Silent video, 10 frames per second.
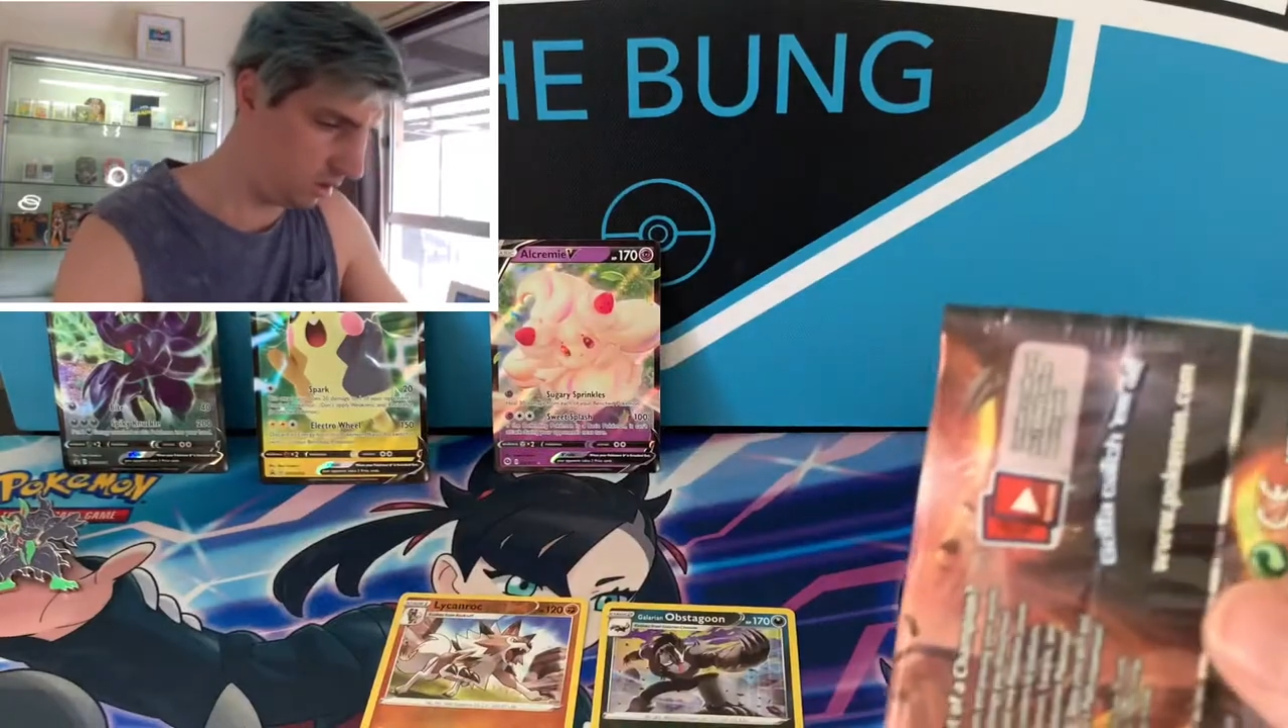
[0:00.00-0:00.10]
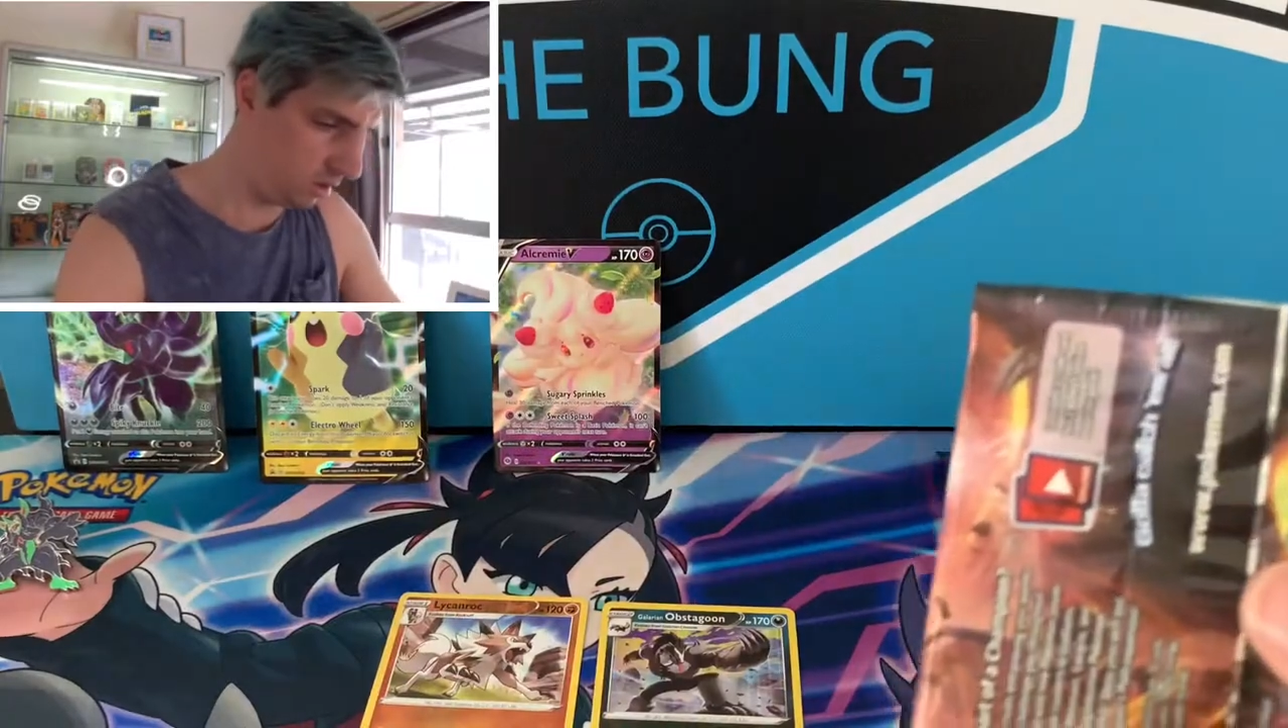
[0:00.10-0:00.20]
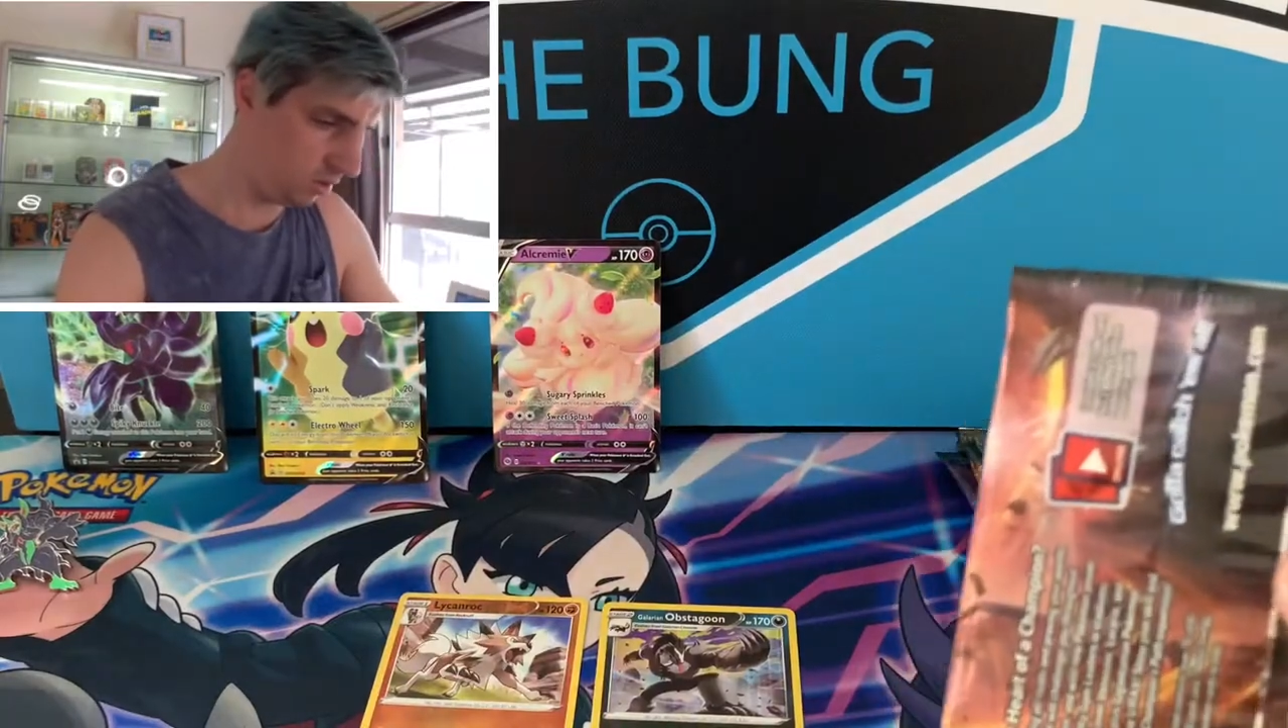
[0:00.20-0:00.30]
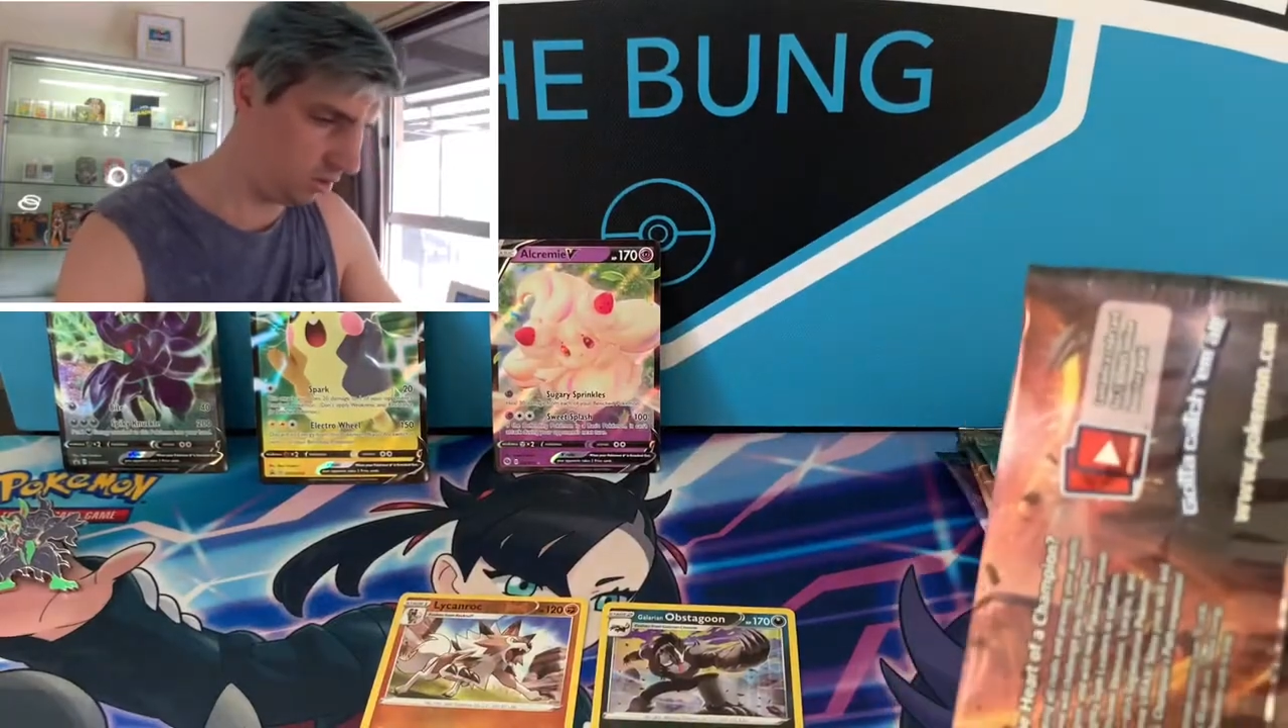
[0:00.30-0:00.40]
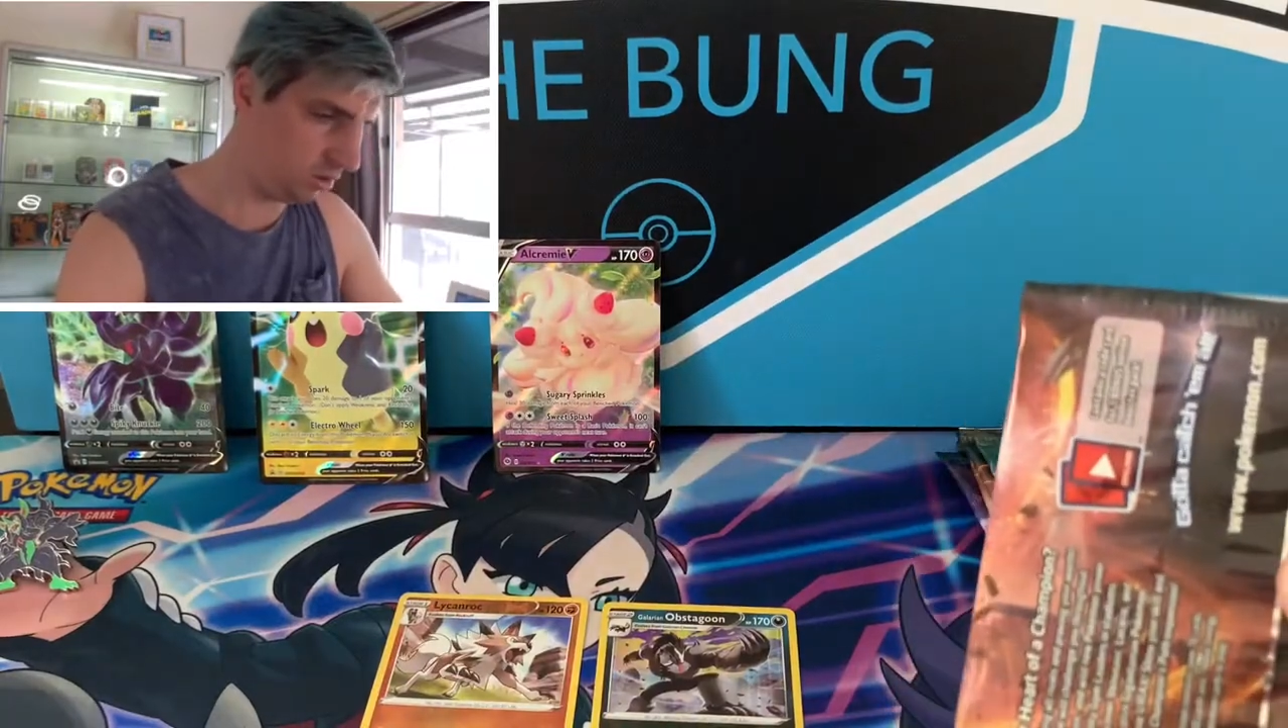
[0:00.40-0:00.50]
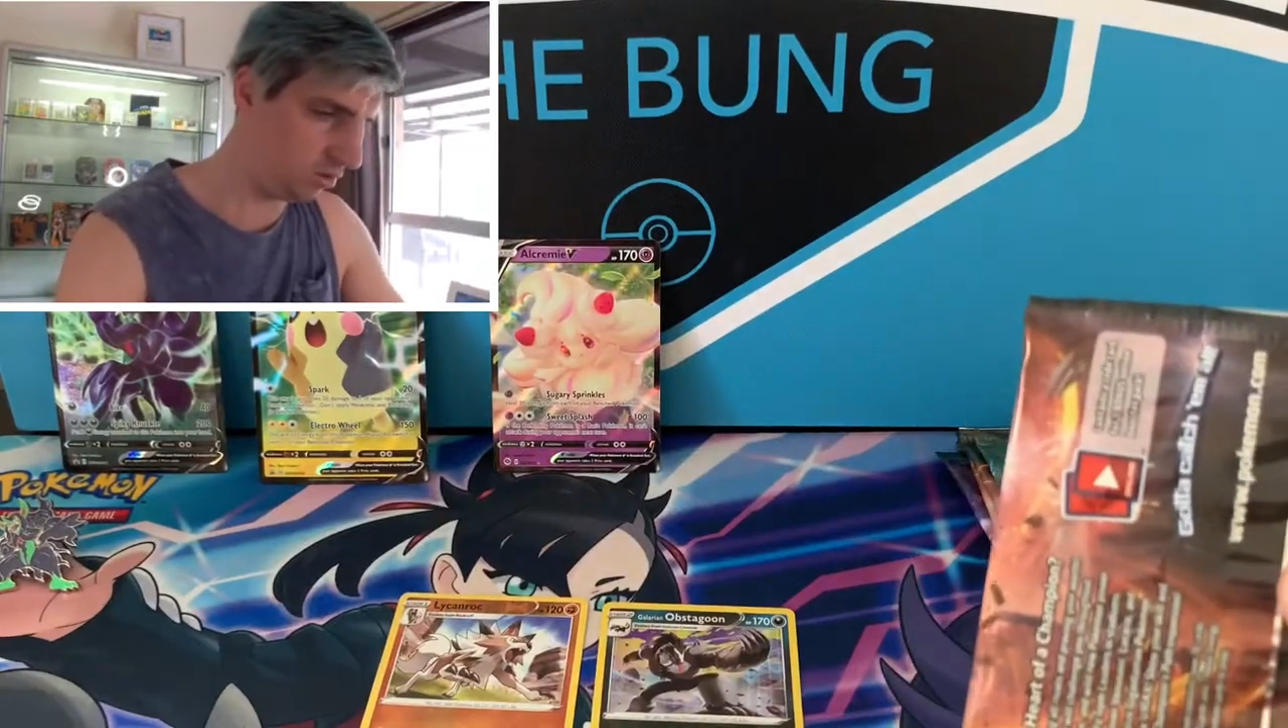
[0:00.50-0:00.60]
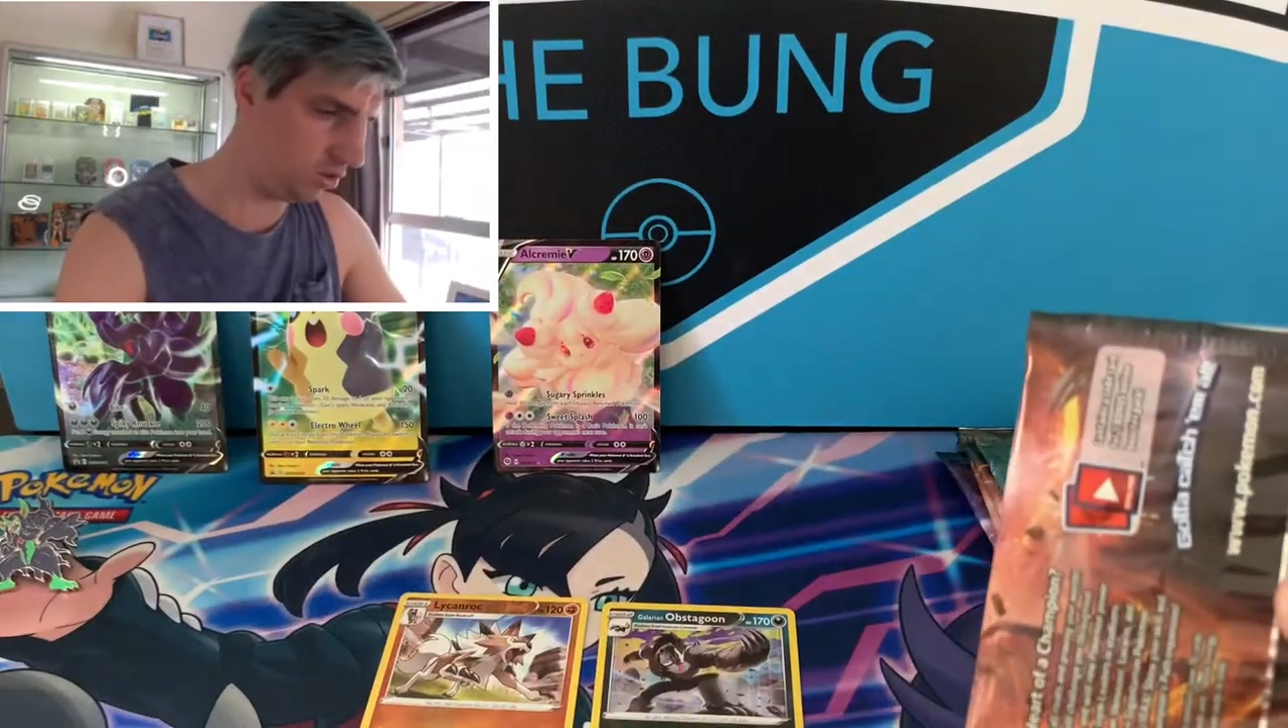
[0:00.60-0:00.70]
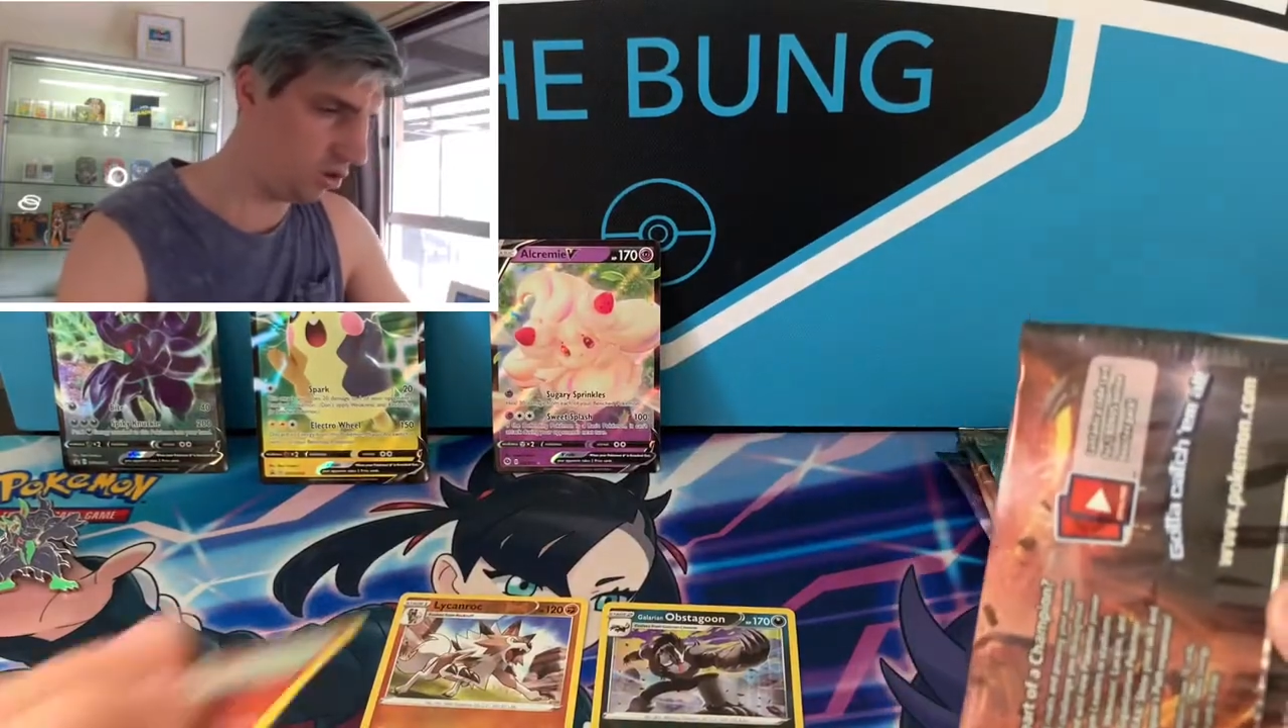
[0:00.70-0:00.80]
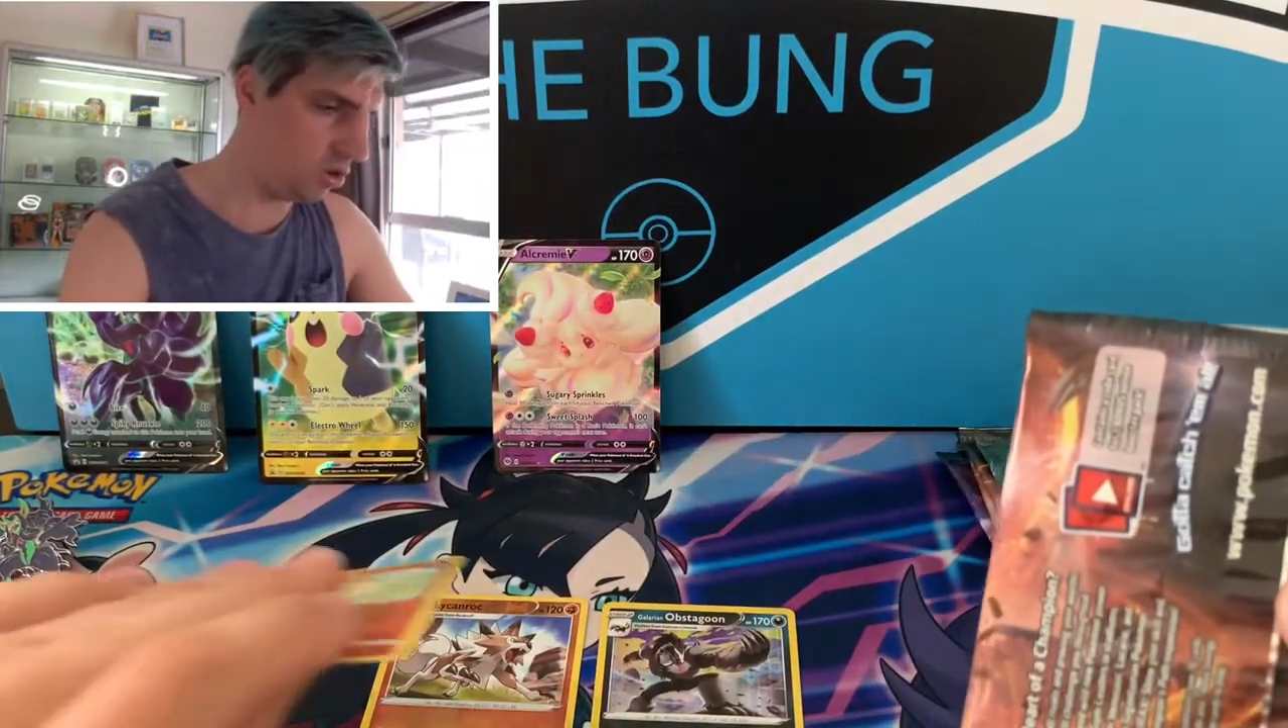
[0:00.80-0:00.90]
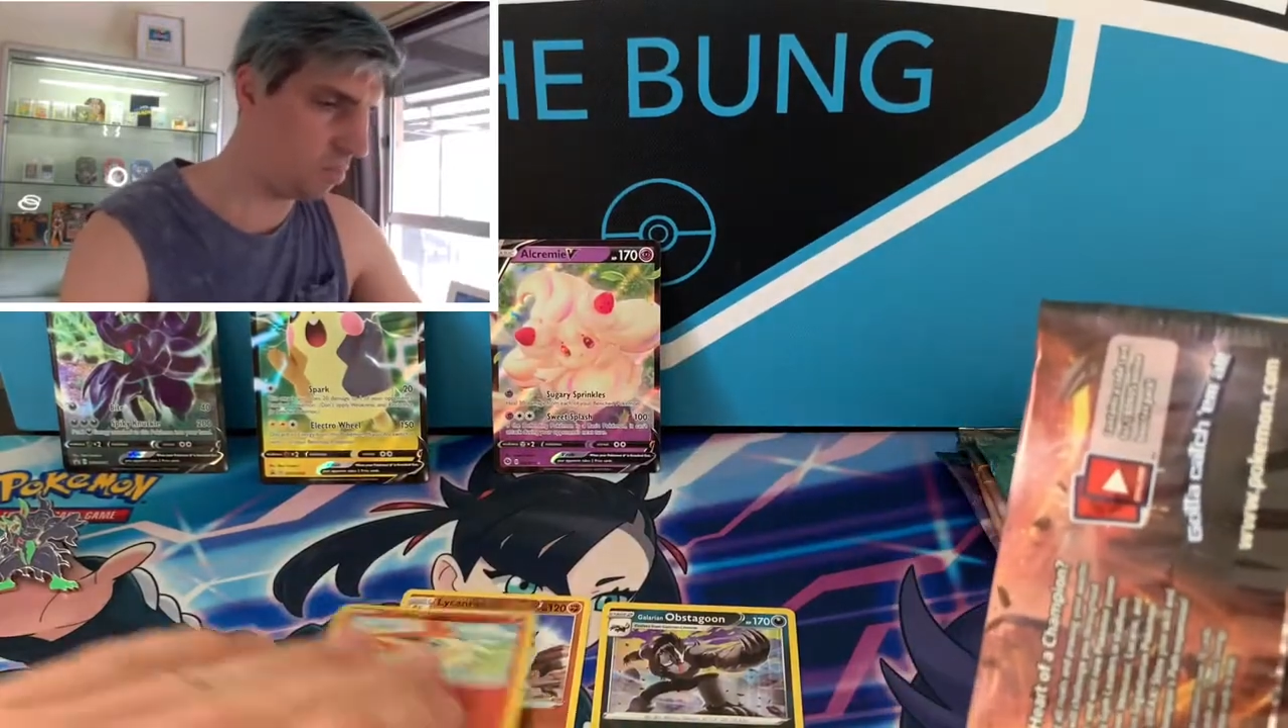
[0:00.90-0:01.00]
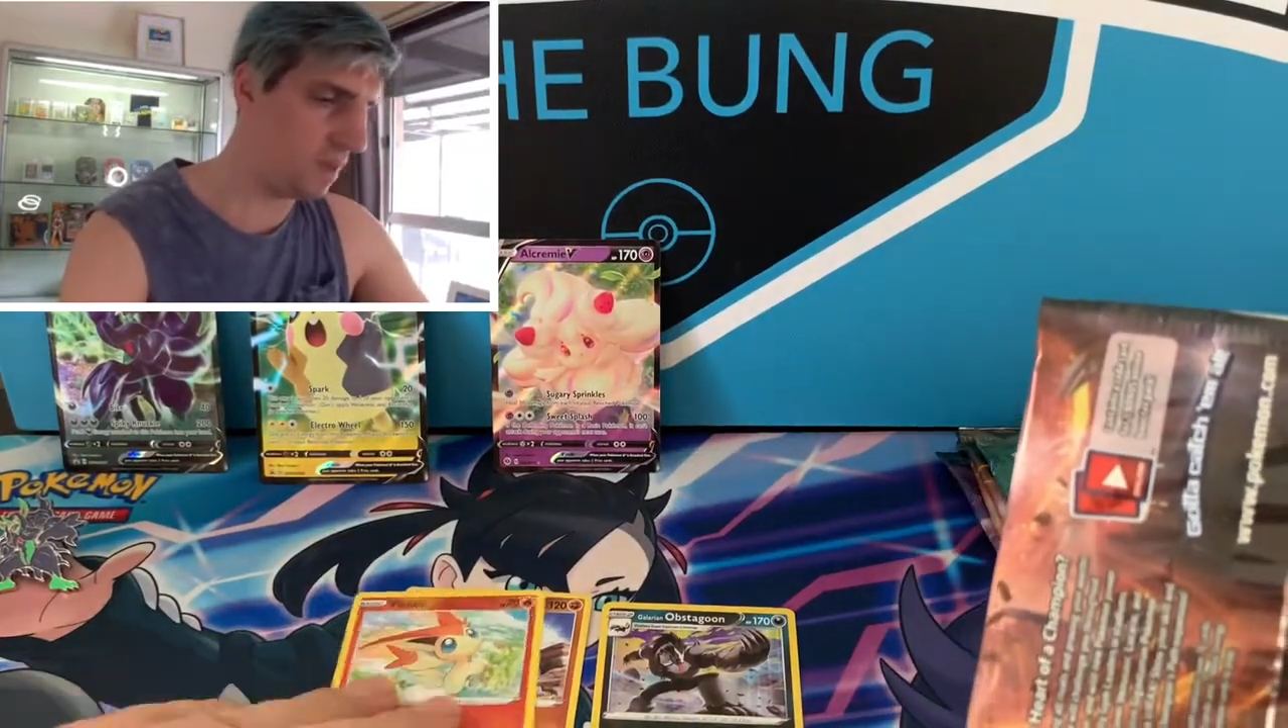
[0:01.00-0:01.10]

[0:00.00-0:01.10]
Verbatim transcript: not too